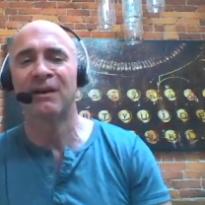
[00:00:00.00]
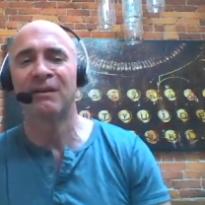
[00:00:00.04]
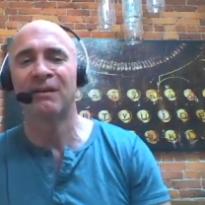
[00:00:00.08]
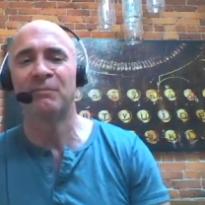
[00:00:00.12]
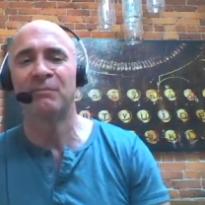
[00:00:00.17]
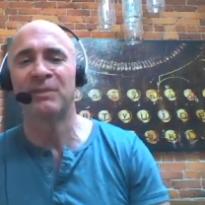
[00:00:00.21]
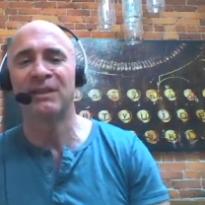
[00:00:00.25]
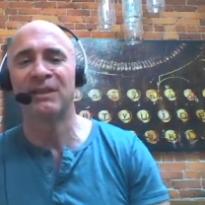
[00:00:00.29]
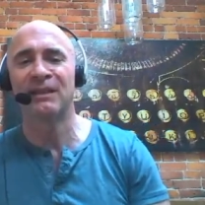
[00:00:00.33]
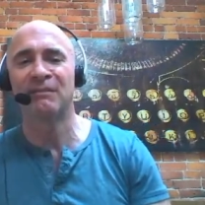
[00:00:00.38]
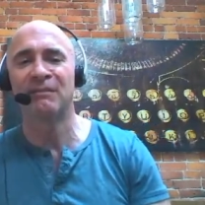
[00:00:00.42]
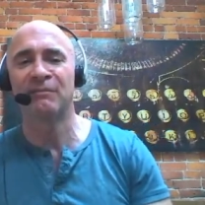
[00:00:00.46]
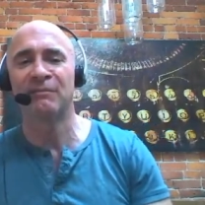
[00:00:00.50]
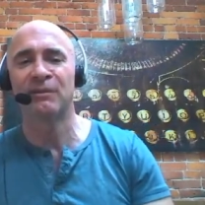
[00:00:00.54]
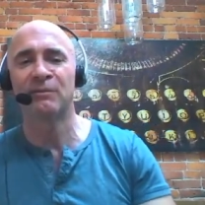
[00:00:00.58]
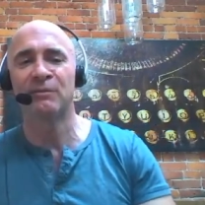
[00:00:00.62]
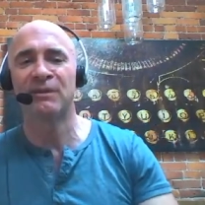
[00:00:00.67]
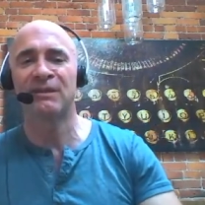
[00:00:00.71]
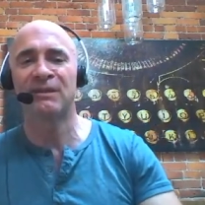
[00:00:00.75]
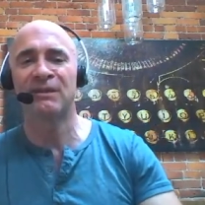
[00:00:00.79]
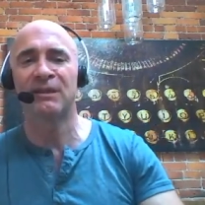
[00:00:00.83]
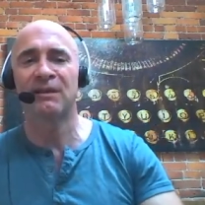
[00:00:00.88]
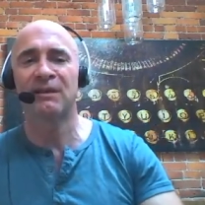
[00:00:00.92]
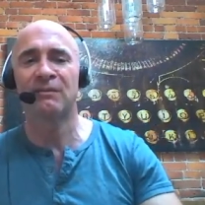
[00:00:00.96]
I'm being
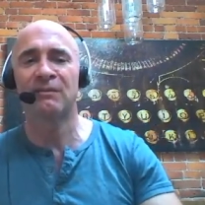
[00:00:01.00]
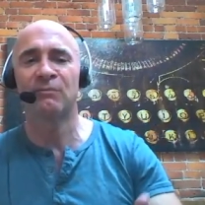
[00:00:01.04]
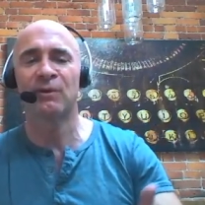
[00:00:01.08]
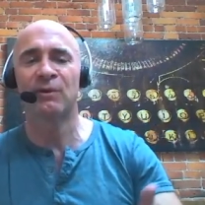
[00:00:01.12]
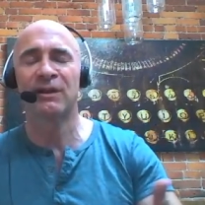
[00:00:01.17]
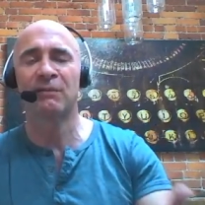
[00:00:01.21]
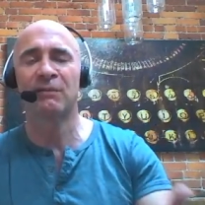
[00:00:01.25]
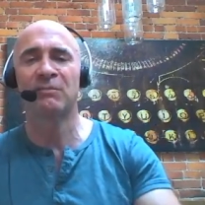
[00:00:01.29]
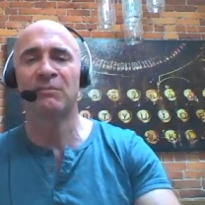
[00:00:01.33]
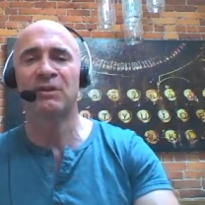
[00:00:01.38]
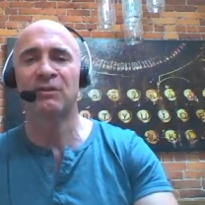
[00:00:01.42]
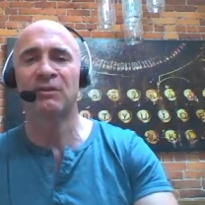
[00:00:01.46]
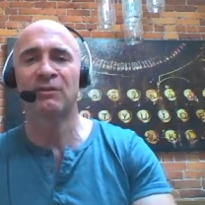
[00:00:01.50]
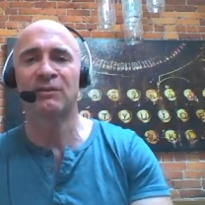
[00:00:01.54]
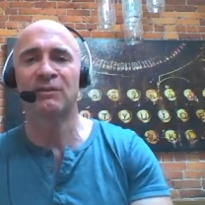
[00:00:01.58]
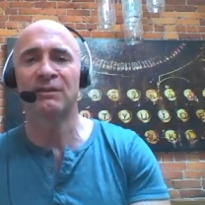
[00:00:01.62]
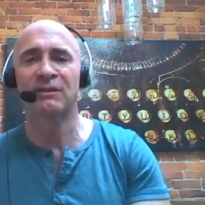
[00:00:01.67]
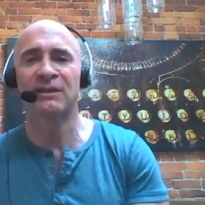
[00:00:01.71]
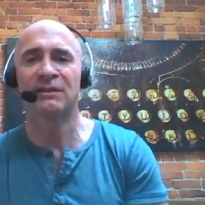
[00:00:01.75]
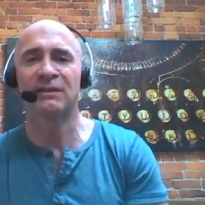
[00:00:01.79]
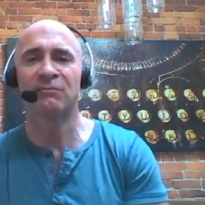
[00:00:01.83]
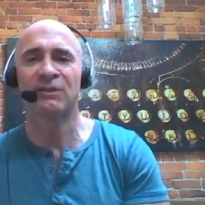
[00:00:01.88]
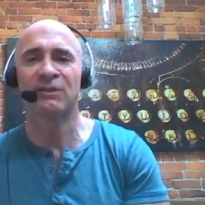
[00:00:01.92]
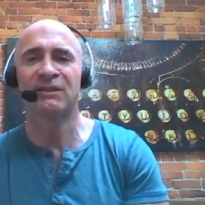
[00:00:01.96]
influenced kind of what's
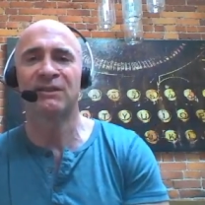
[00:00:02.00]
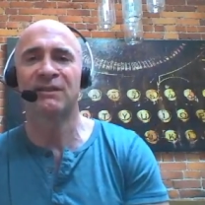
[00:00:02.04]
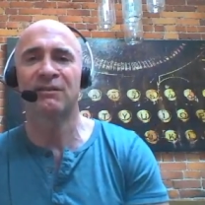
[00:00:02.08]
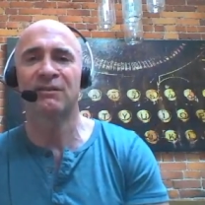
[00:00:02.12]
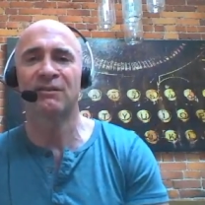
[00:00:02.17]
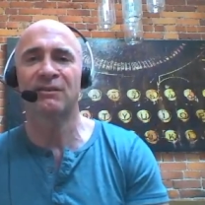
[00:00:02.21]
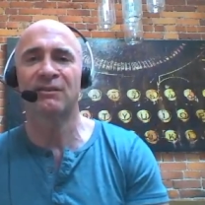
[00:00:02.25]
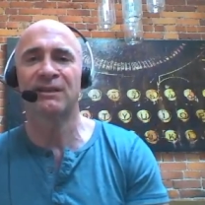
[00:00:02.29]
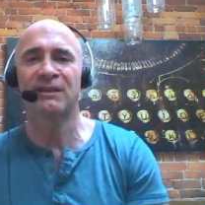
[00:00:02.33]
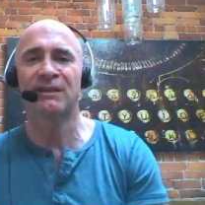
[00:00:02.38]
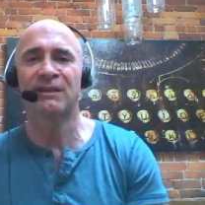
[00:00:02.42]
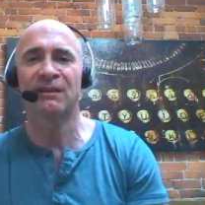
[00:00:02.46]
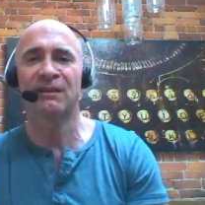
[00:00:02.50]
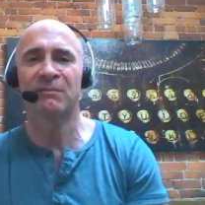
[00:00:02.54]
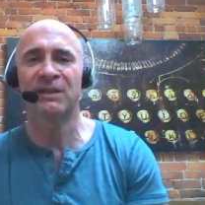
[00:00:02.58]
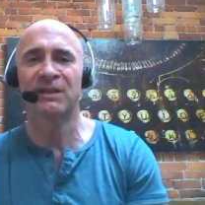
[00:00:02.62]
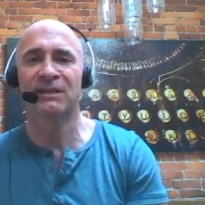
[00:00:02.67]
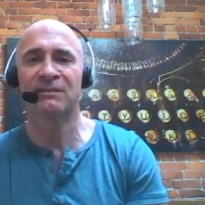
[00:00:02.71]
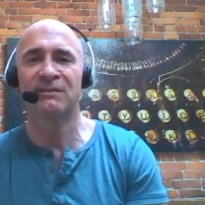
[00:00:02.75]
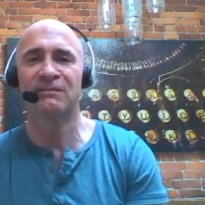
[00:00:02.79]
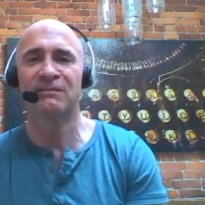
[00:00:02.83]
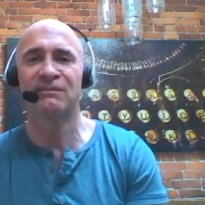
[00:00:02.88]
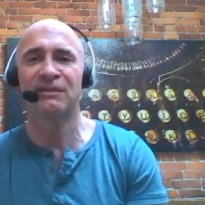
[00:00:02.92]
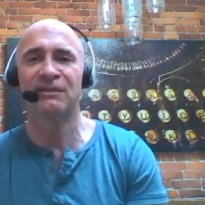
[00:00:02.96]
currently on
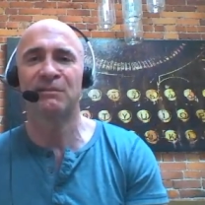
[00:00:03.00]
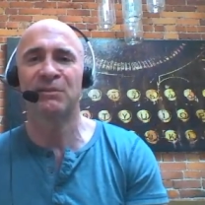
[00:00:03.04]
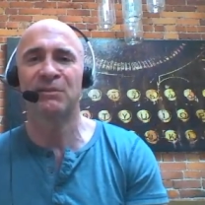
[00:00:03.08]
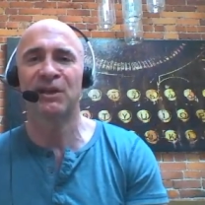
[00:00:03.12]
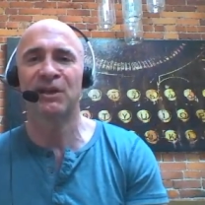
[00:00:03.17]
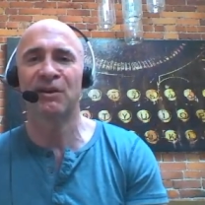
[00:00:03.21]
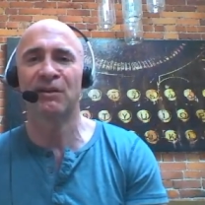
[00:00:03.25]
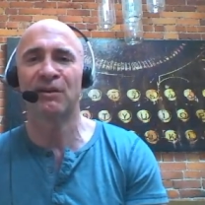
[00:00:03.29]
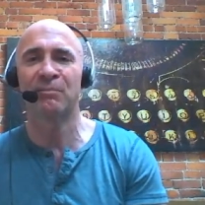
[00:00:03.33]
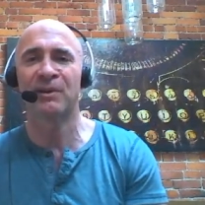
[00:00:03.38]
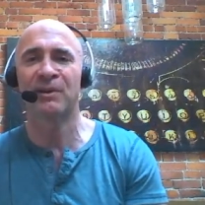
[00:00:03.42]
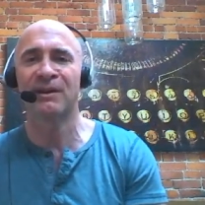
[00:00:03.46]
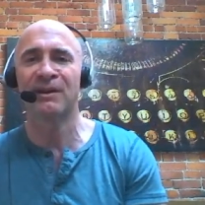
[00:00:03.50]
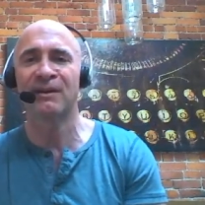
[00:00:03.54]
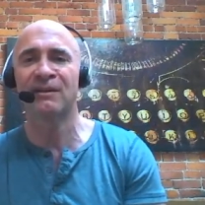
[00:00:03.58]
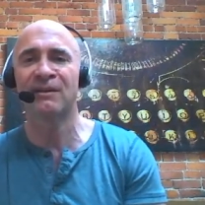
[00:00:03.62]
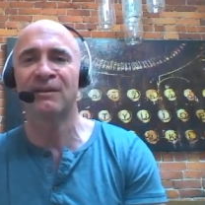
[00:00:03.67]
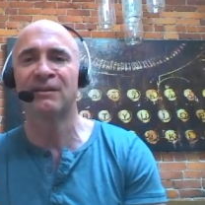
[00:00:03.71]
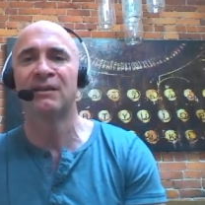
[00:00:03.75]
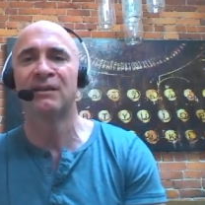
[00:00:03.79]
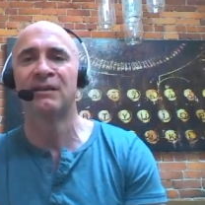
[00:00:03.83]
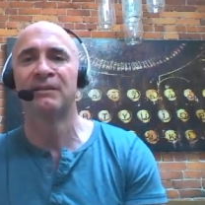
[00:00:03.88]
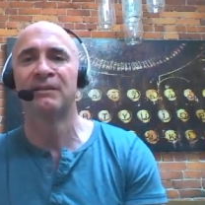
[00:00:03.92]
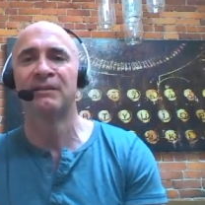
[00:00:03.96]
my TBR pile.